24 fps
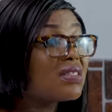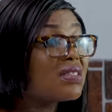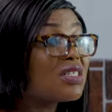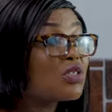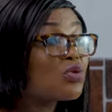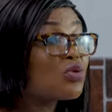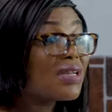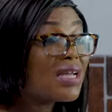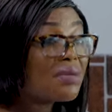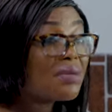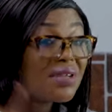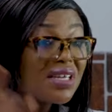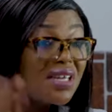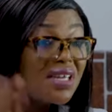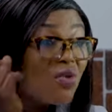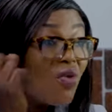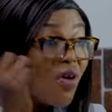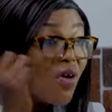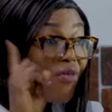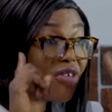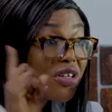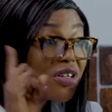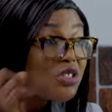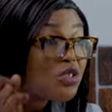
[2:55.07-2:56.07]
Since when I begin
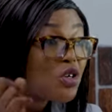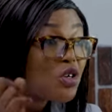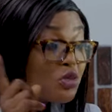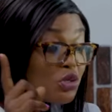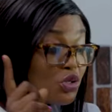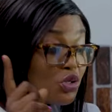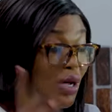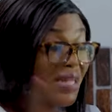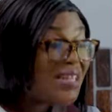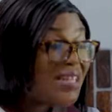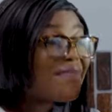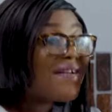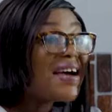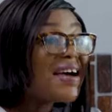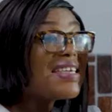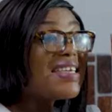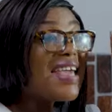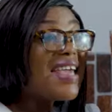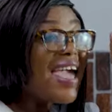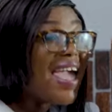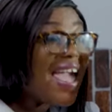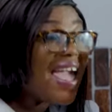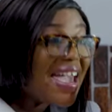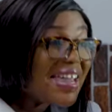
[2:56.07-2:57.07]
work for this hospital, I never
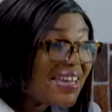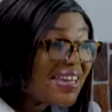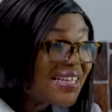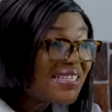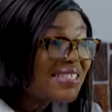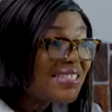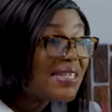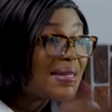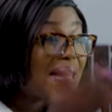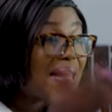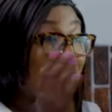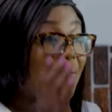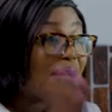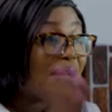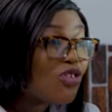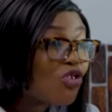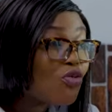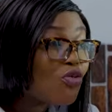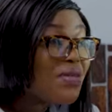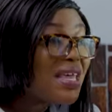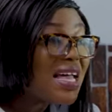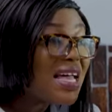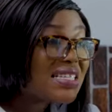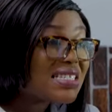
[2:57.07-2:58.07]
hear anything like
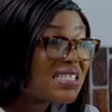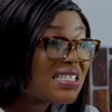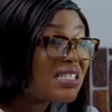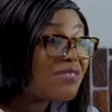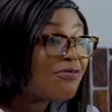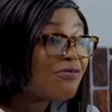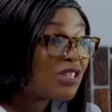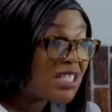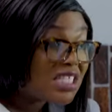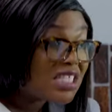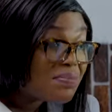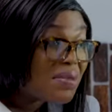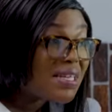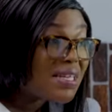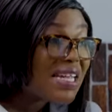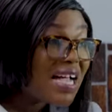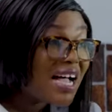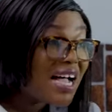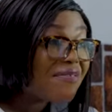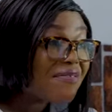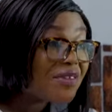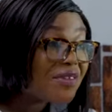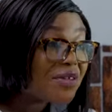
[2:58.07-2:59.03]
penomiasis for this medical